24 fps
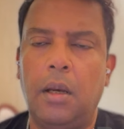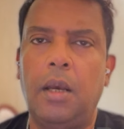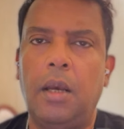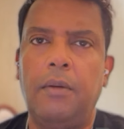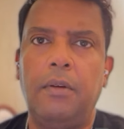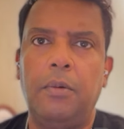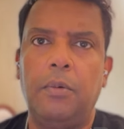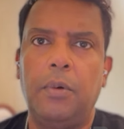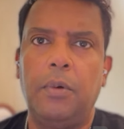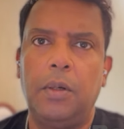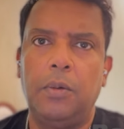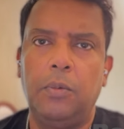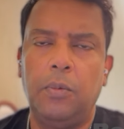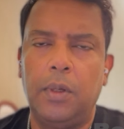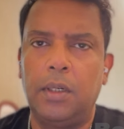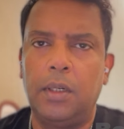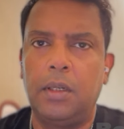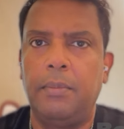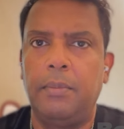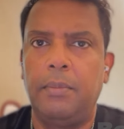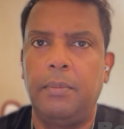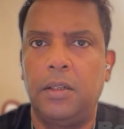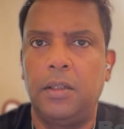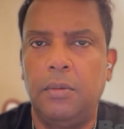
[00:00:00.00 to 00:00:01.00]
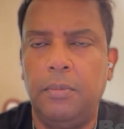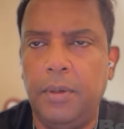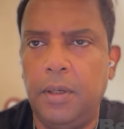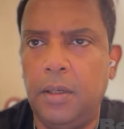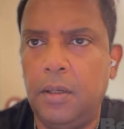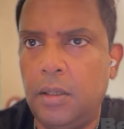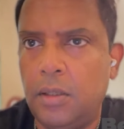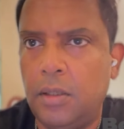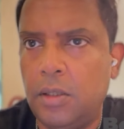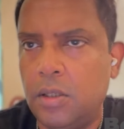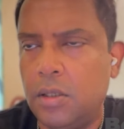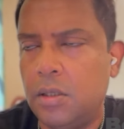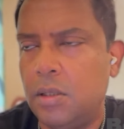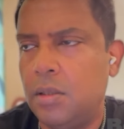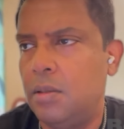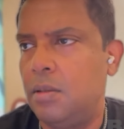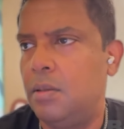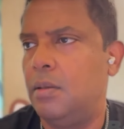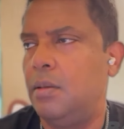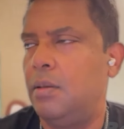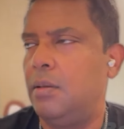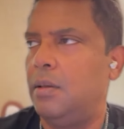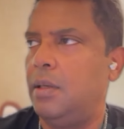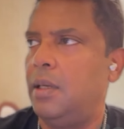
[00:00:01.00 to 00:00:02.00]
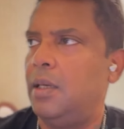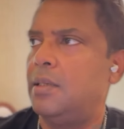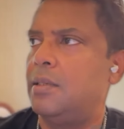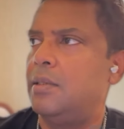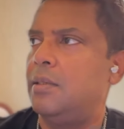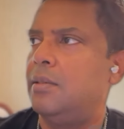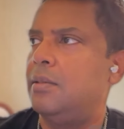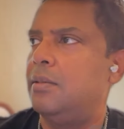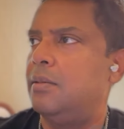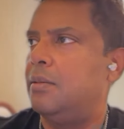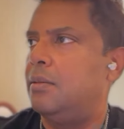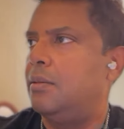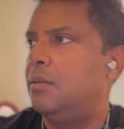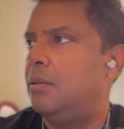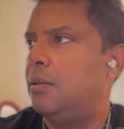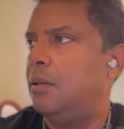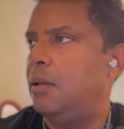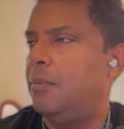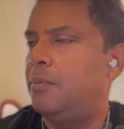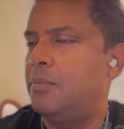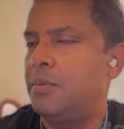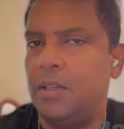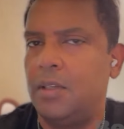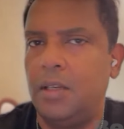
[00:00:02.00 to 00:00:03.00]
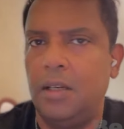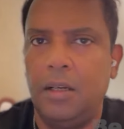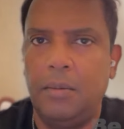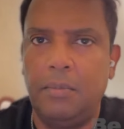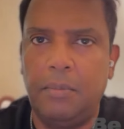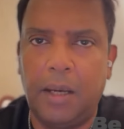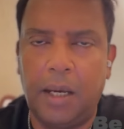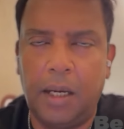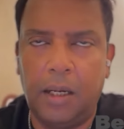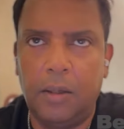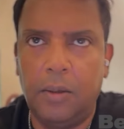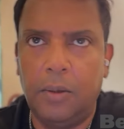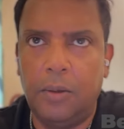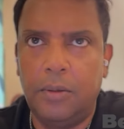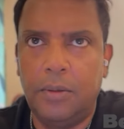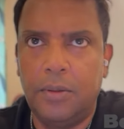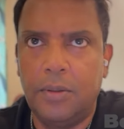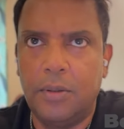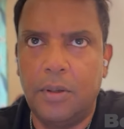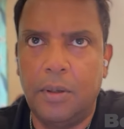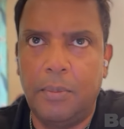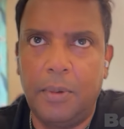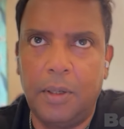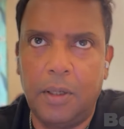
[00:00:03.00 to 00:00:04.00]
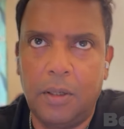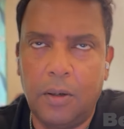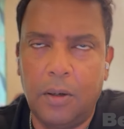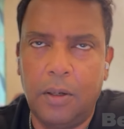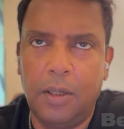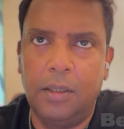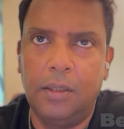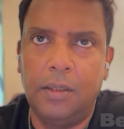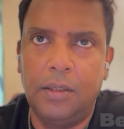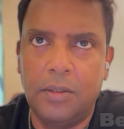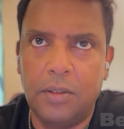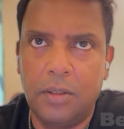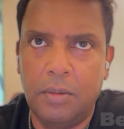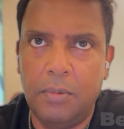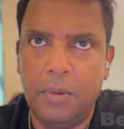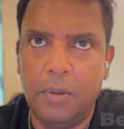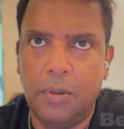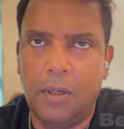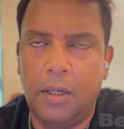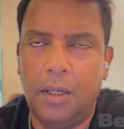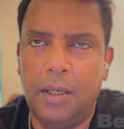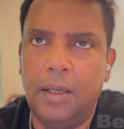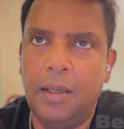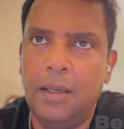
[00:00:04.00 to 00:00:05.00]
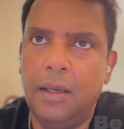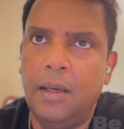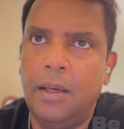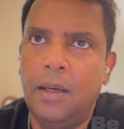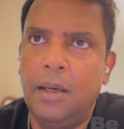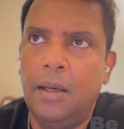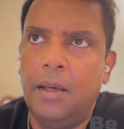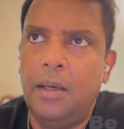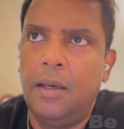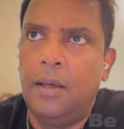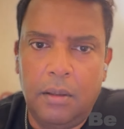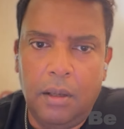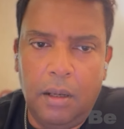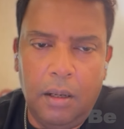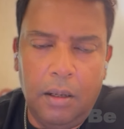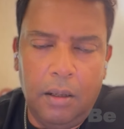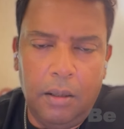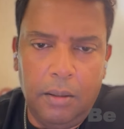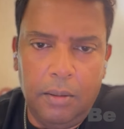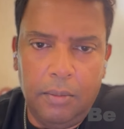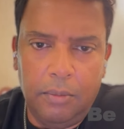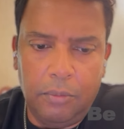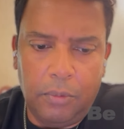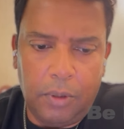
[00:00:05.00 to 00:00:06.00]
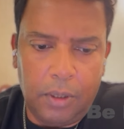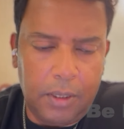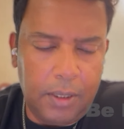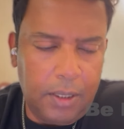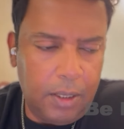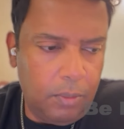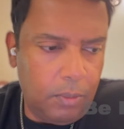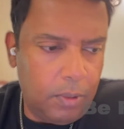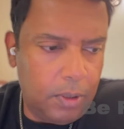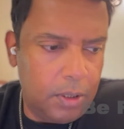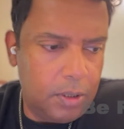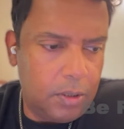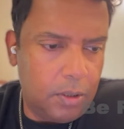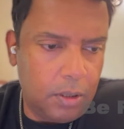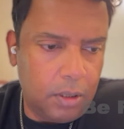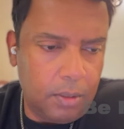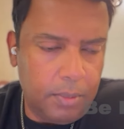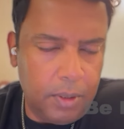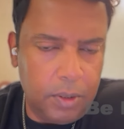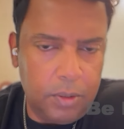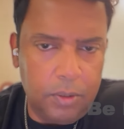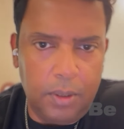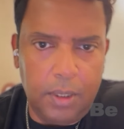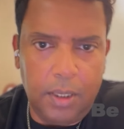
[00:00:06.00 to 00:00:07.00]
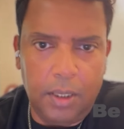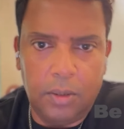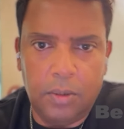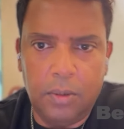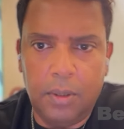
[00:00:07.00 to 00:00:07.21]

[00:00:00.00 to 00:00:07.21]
Hi everyone, welcome back to Be Rich. Yes, I'm still in Bangalore, so I'm recording this remotely. What did I want to talk about today?